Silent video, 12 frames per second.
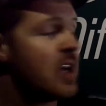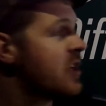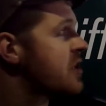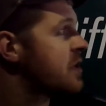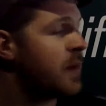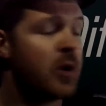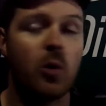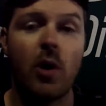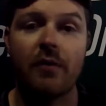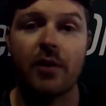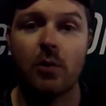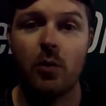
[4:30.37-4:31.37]
It's just
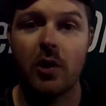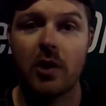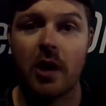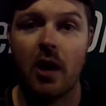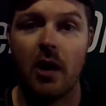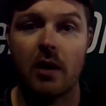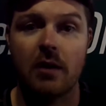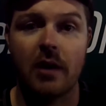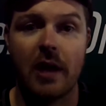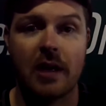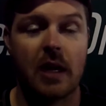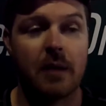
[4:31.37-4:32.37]
whoever can wheel a car
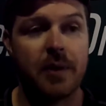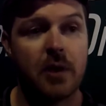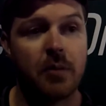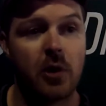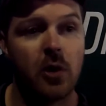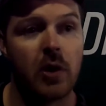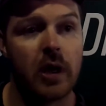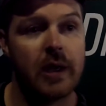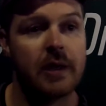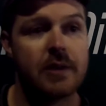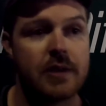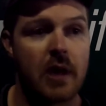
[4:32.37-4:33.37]
at Peterborough,
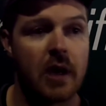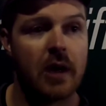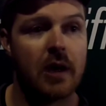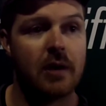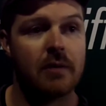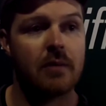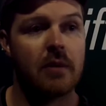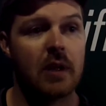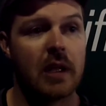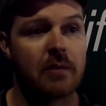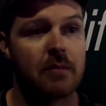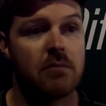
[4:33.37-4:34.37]
and
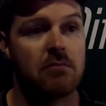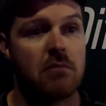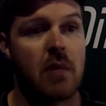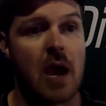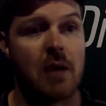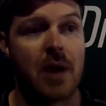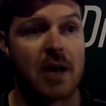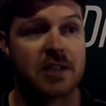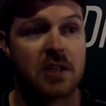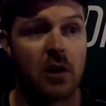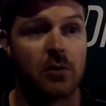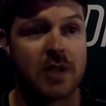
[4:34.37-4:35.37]
like
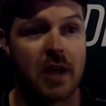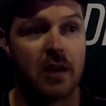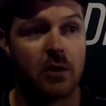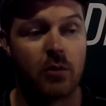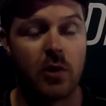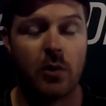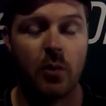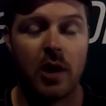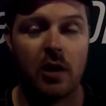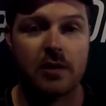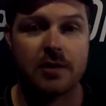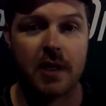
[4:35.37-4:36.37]
Max's car was handling really
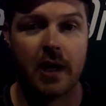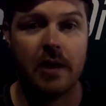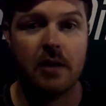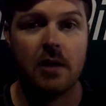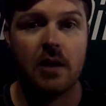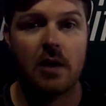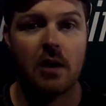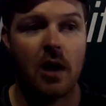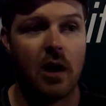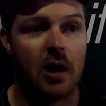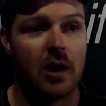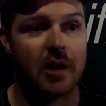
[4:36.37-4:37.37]
well tonight.
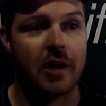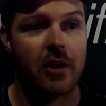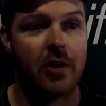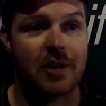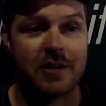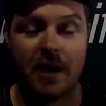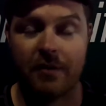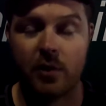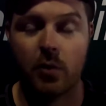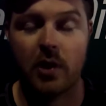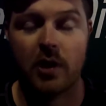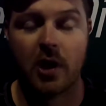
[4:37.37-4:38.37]
Gary can
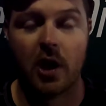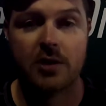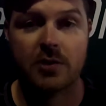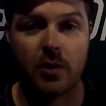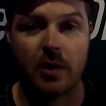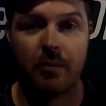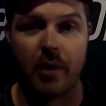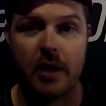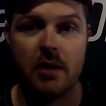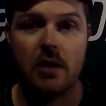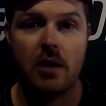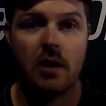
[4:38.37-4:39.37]
definitely wheel a car, so can Brent.